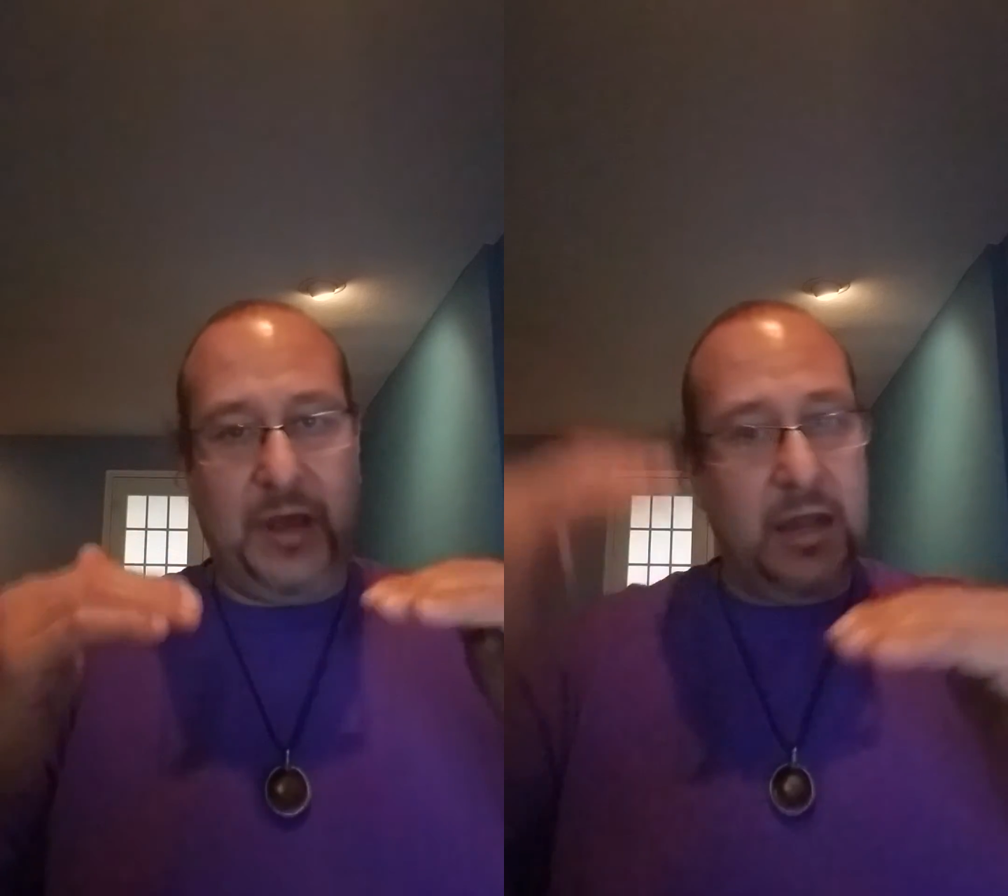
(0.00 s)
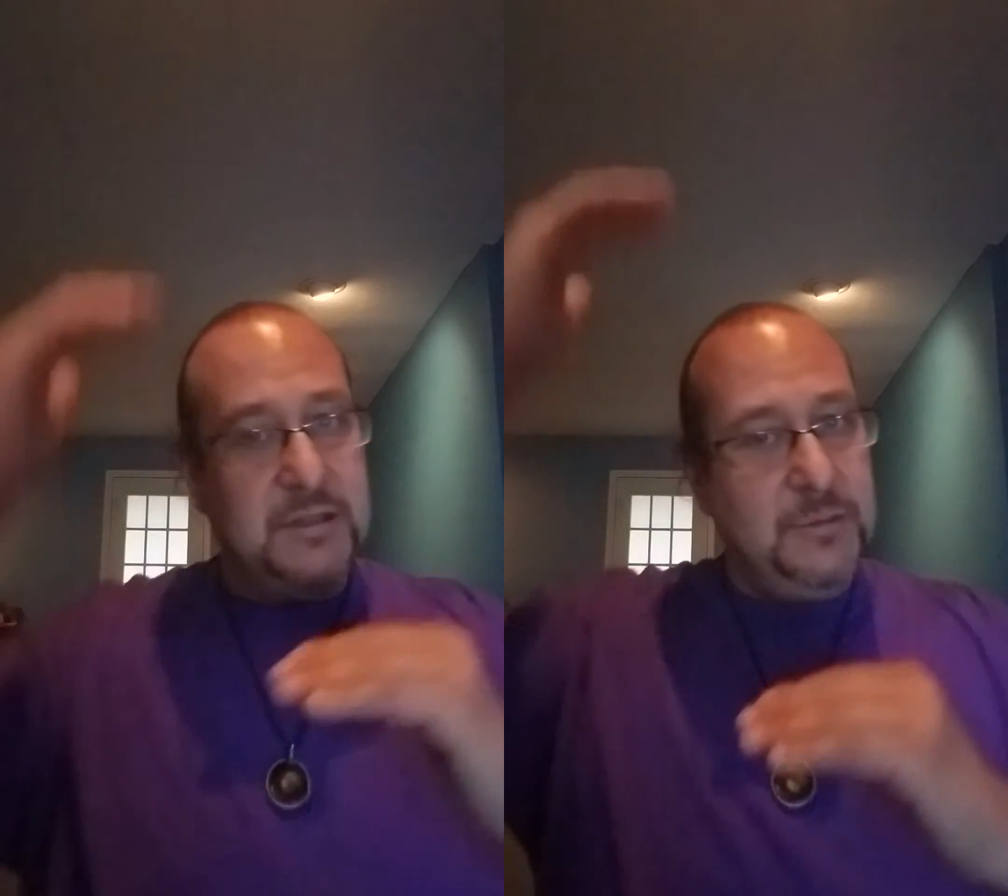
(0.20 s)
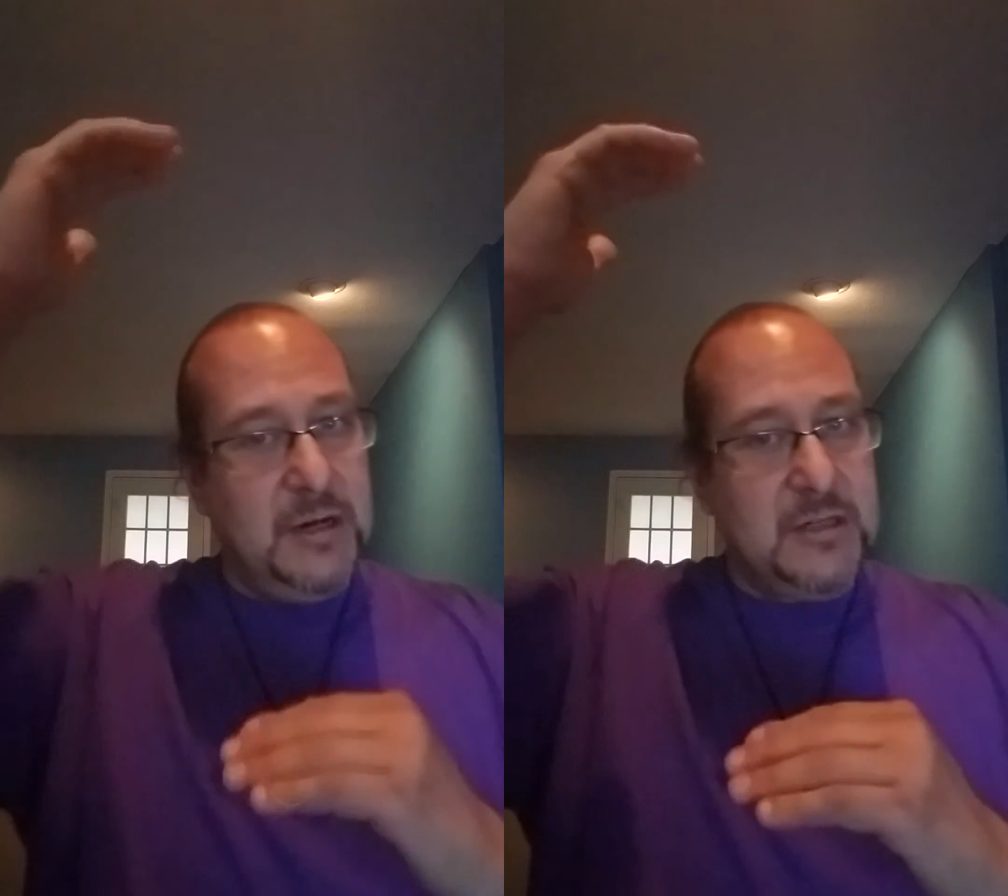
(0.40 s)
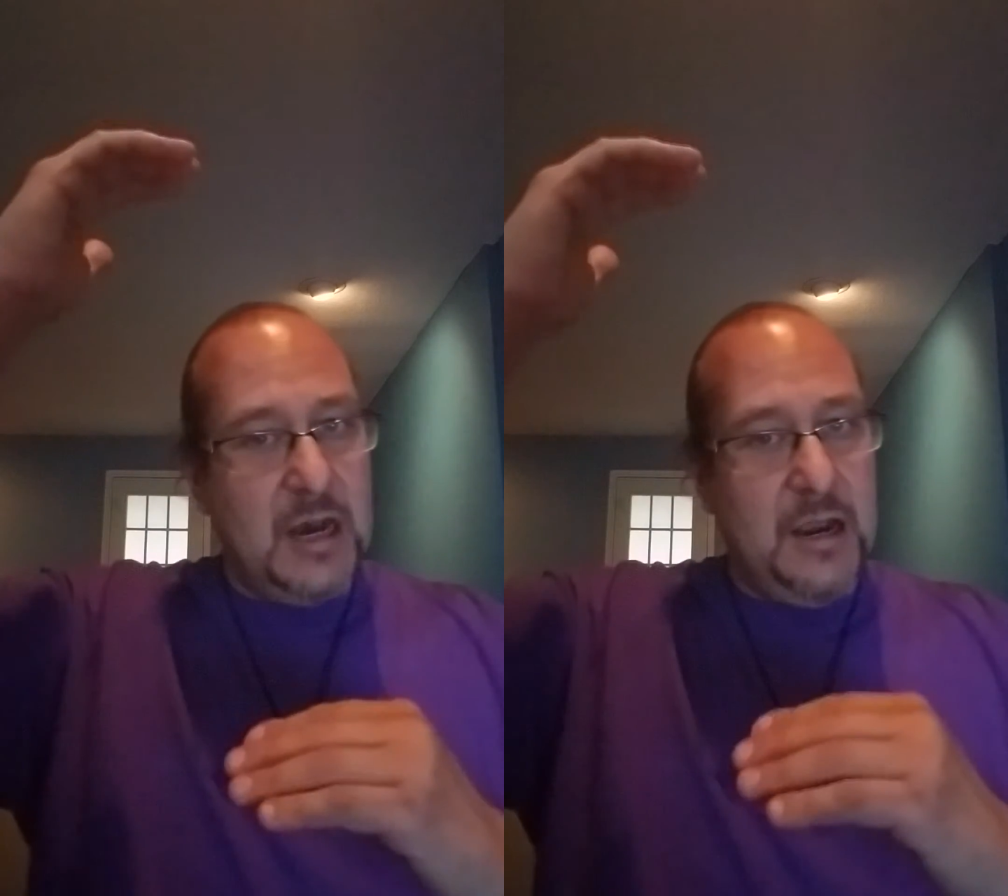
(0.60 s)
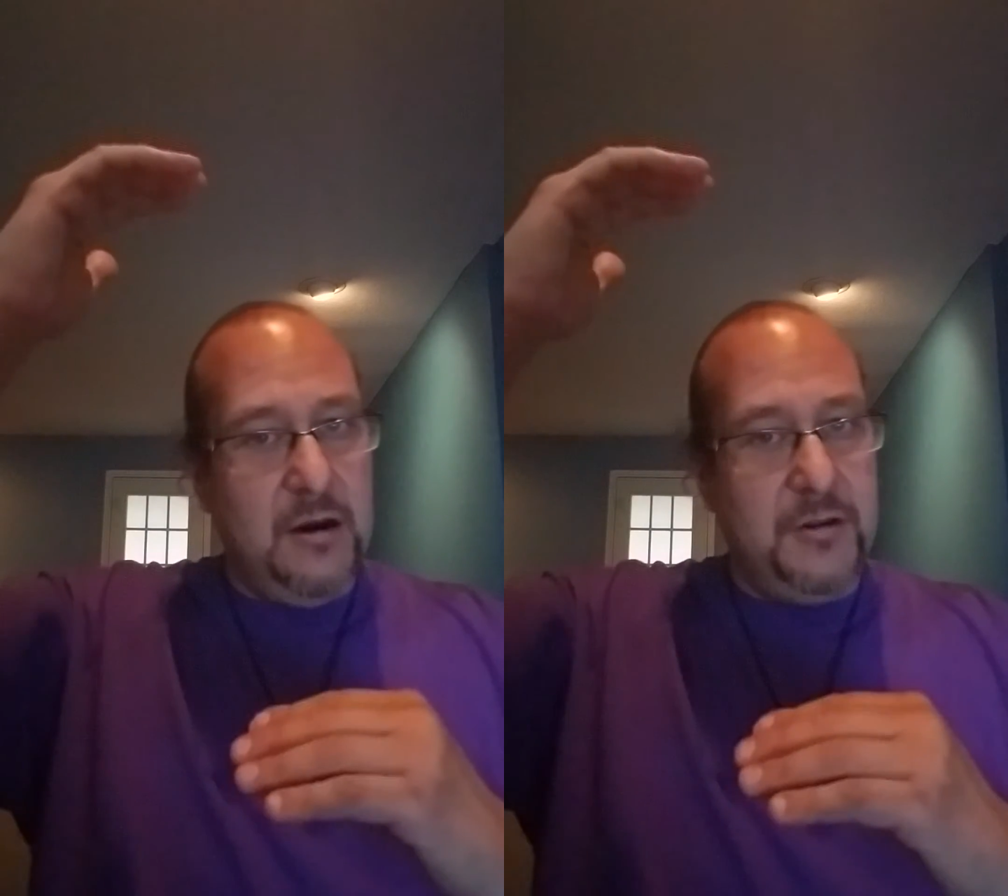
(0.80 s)
not too much
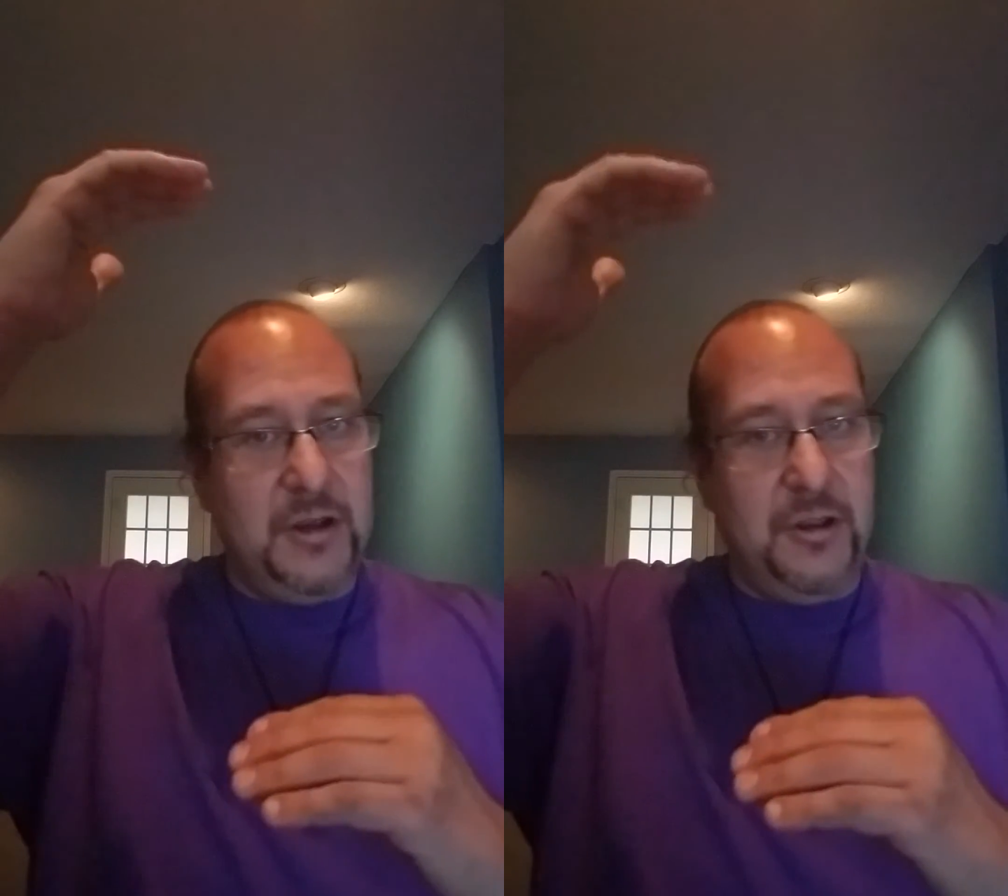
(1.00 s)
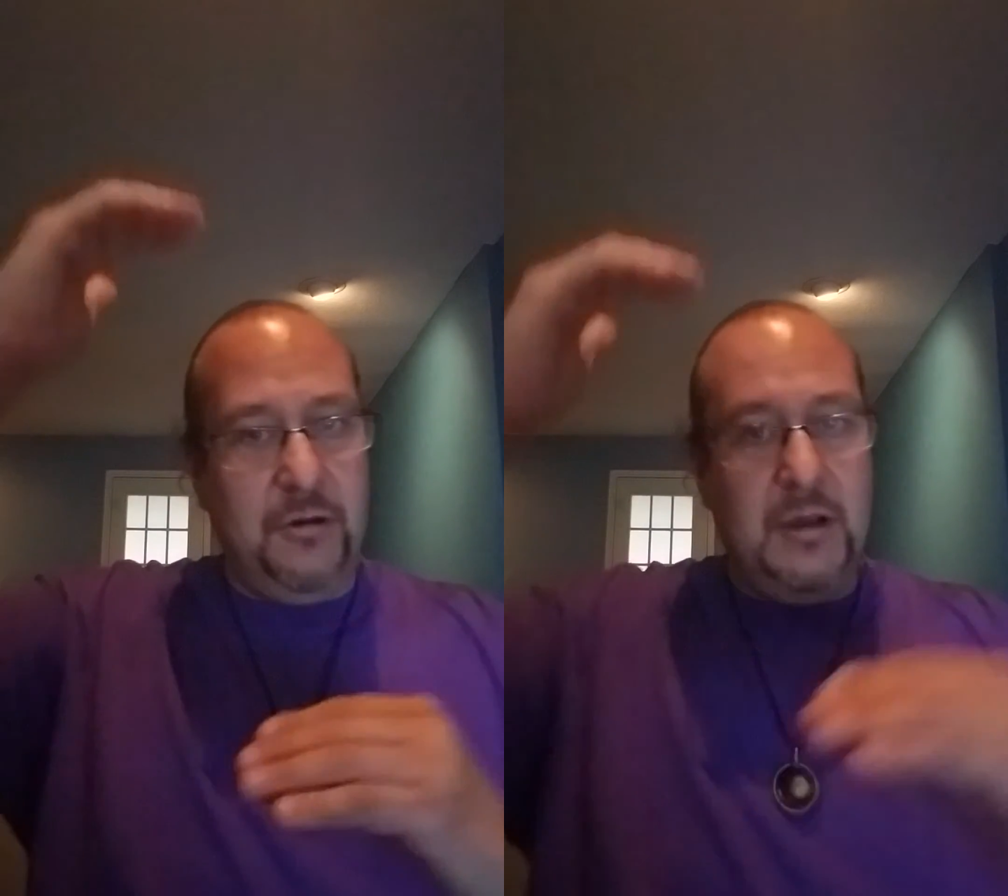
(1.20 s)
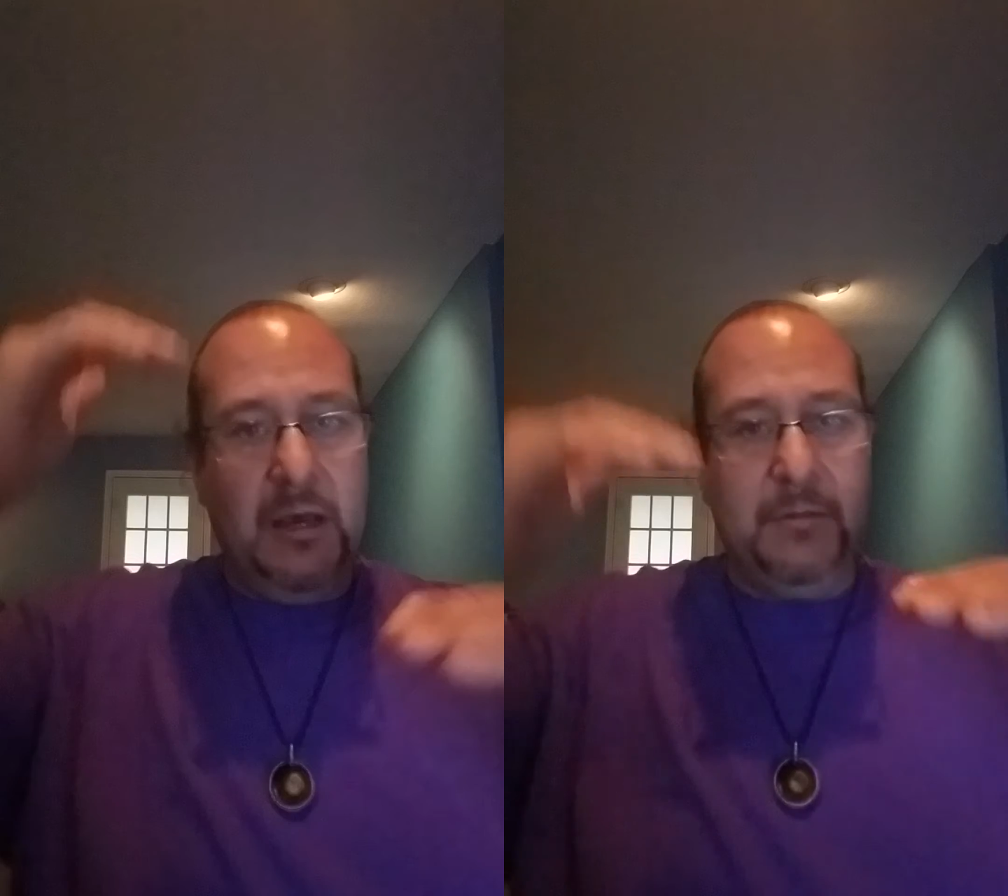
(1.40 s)
higher than you,